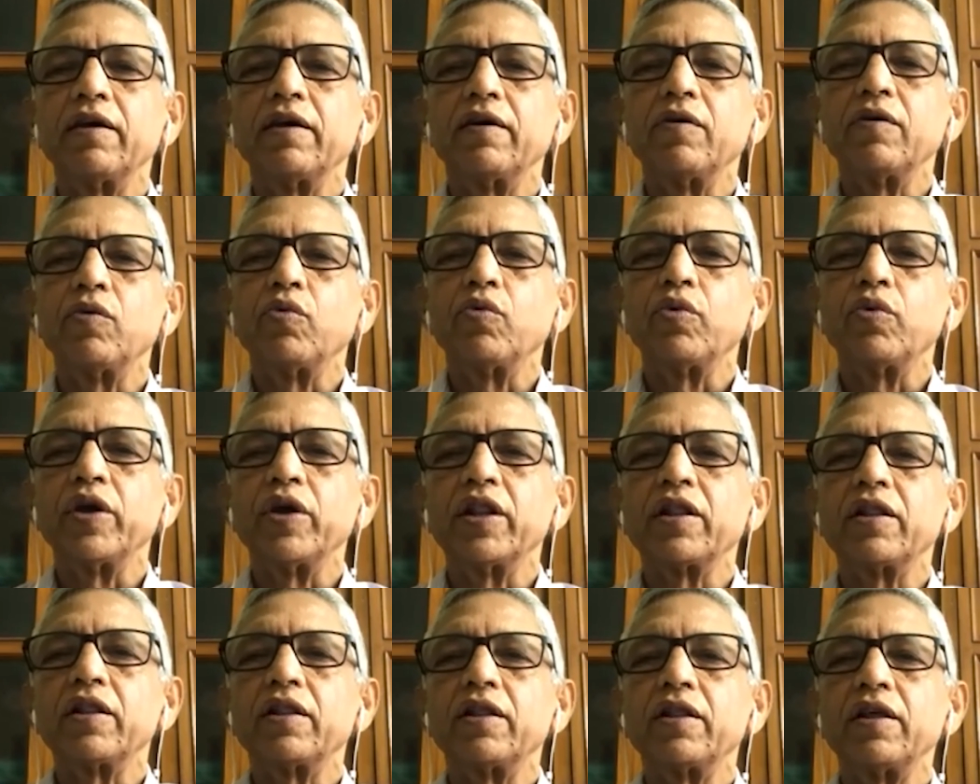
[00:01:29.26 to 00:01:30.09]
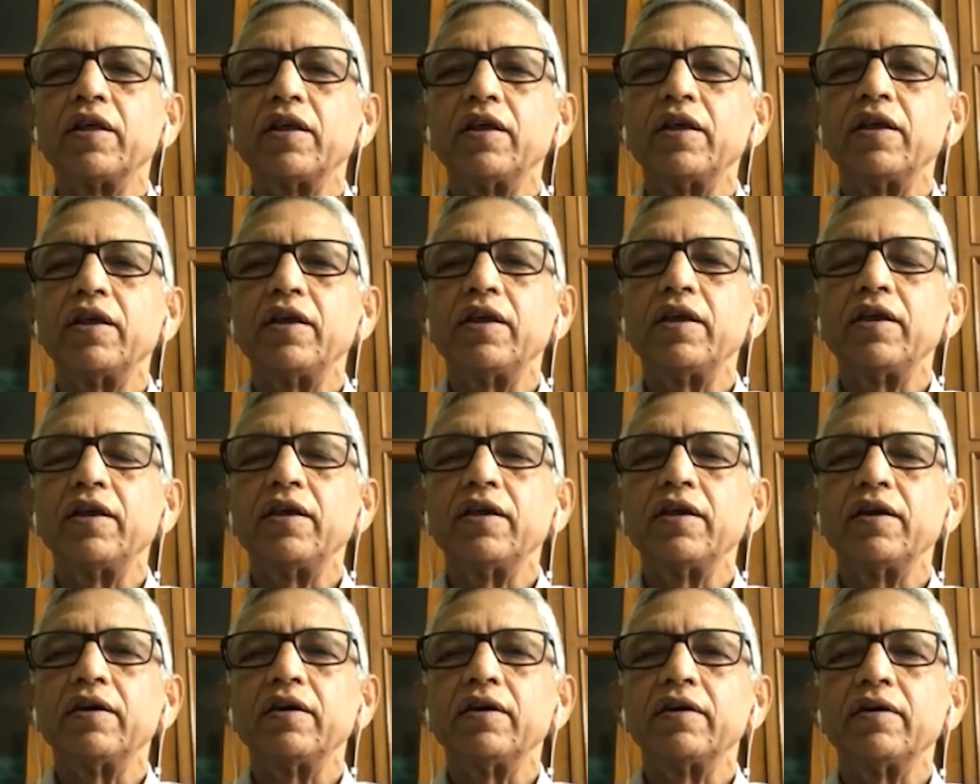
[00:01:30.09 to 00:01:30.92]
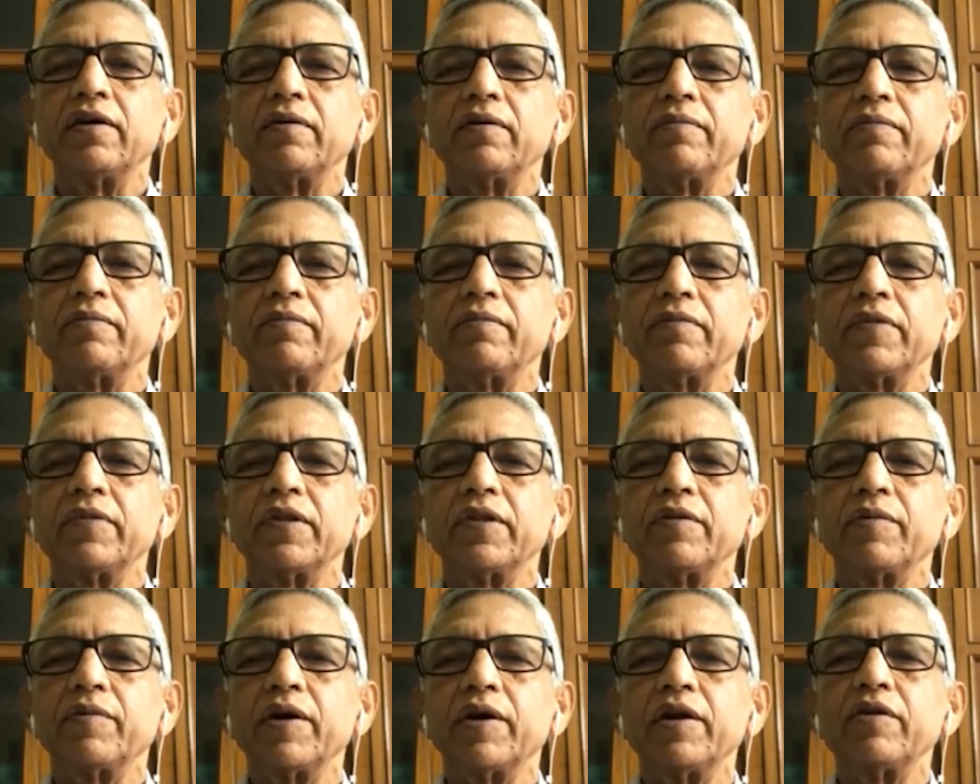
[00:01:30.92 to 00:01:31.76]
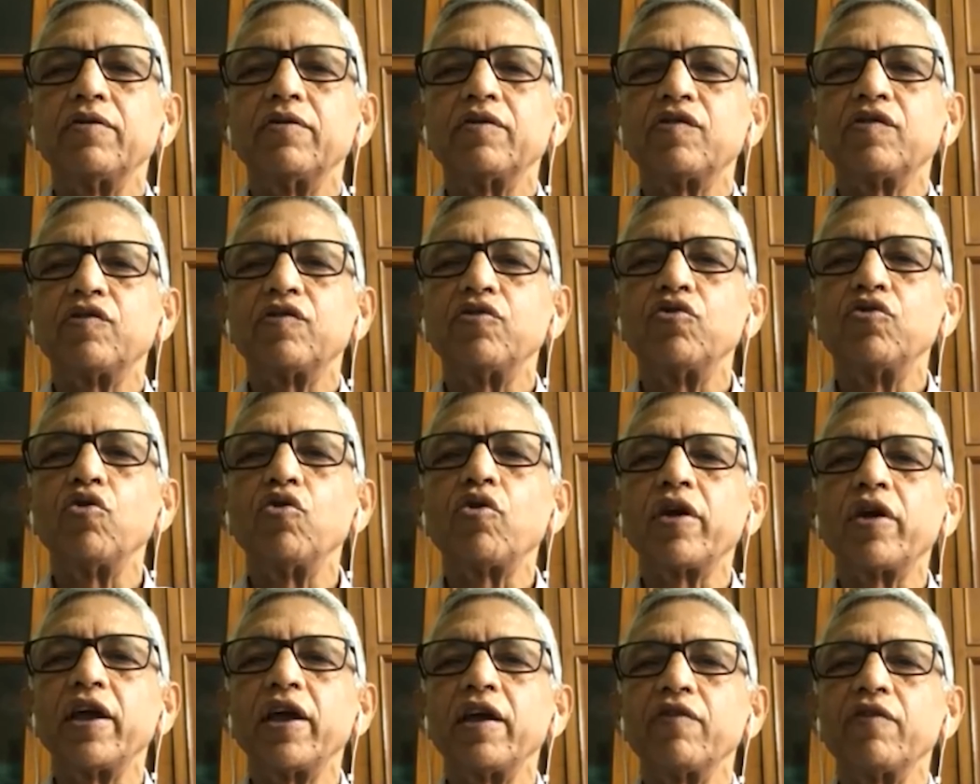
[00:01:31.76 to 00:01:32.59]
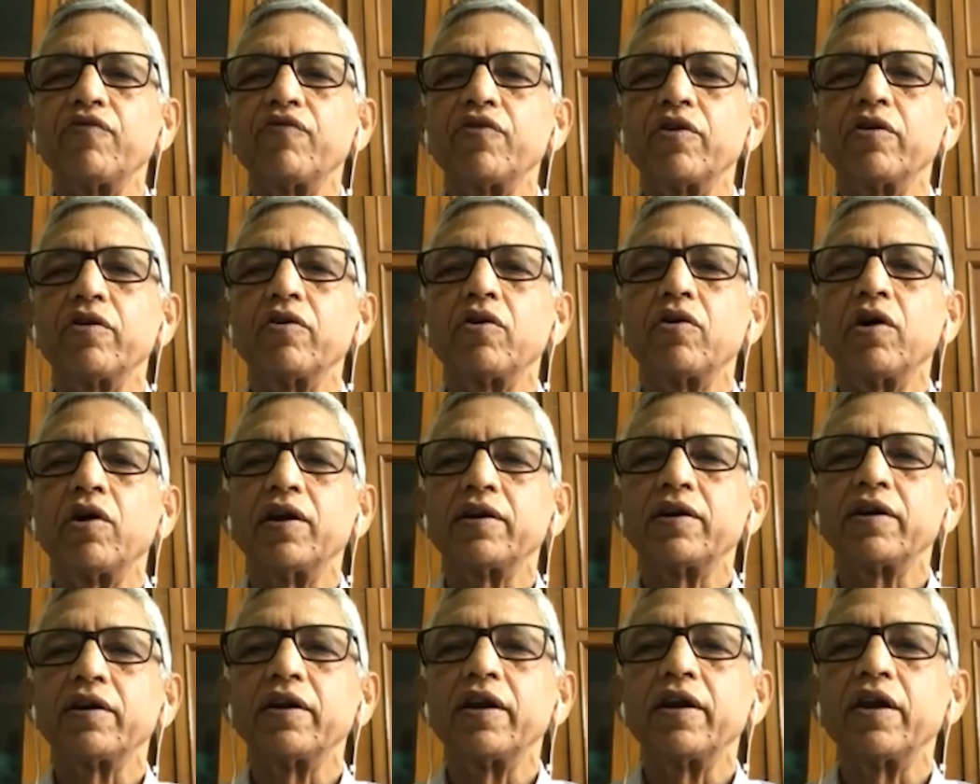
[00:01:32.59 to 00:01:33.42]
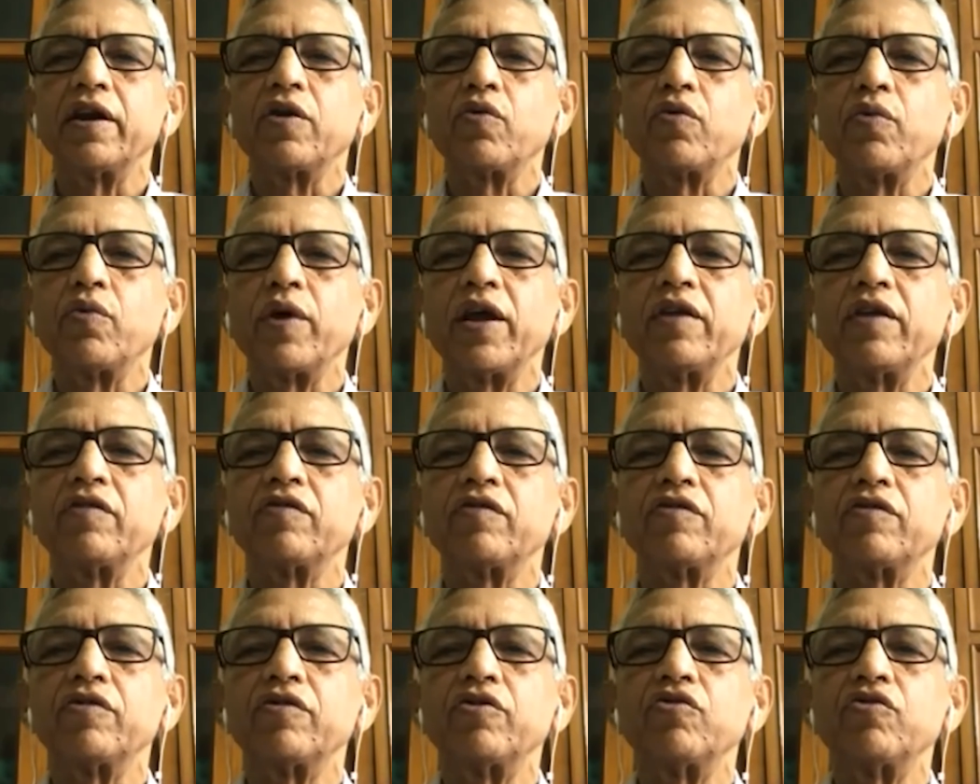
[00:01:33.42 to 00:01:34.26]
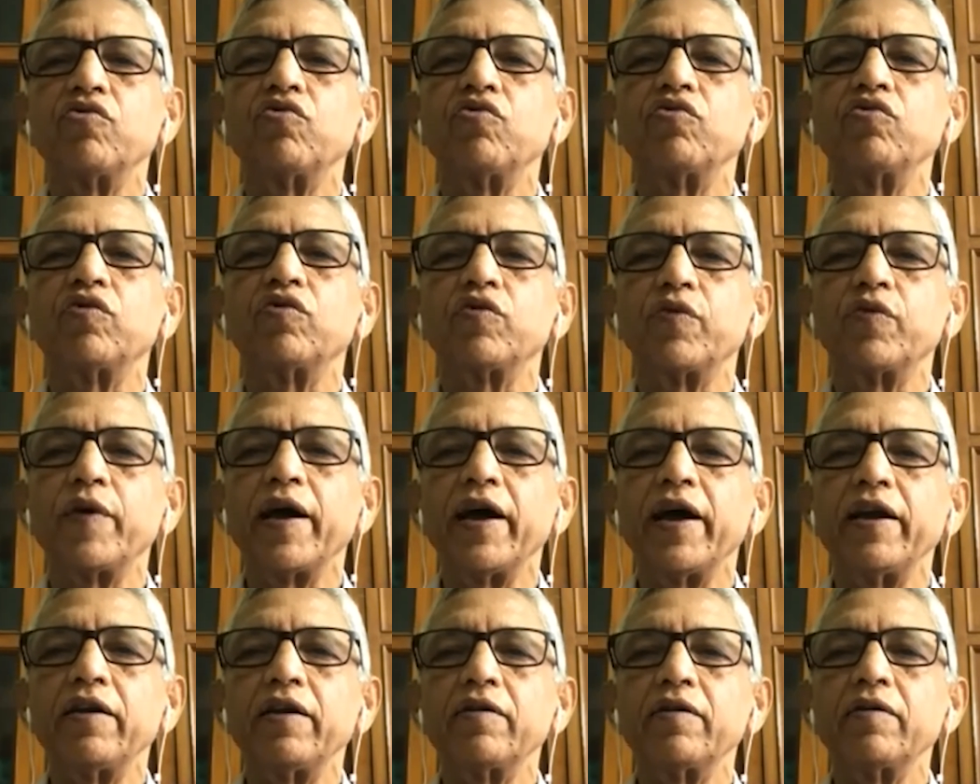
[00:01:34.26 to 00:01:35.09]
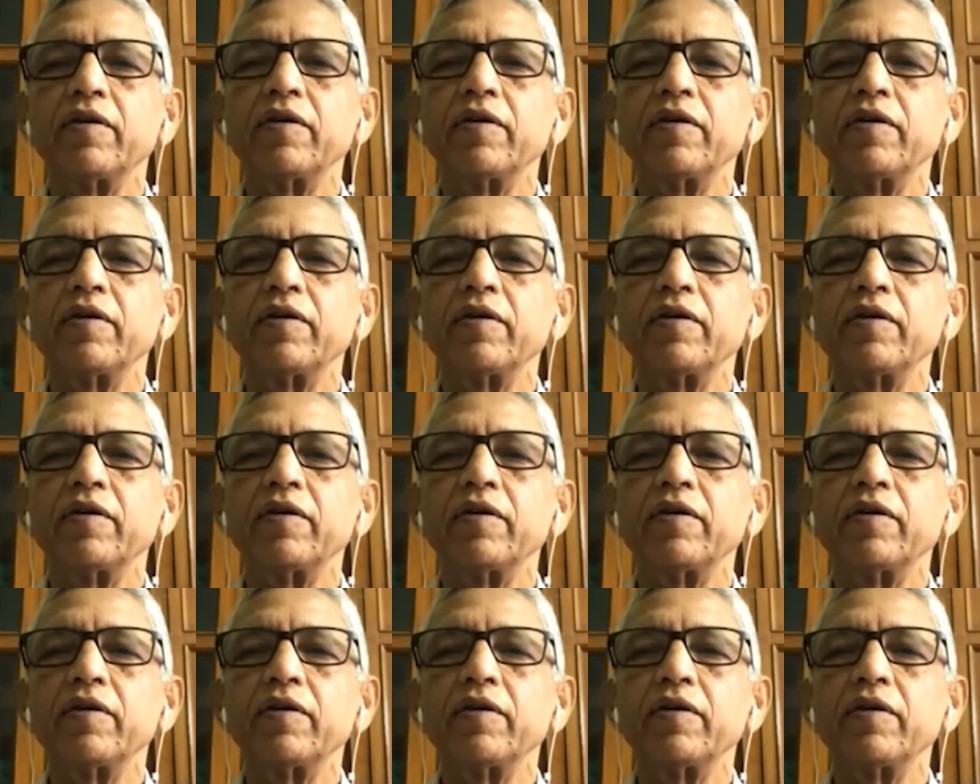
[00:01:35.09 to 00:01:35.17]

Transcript: with the, uh, the world is looking for alternate ways to use fat.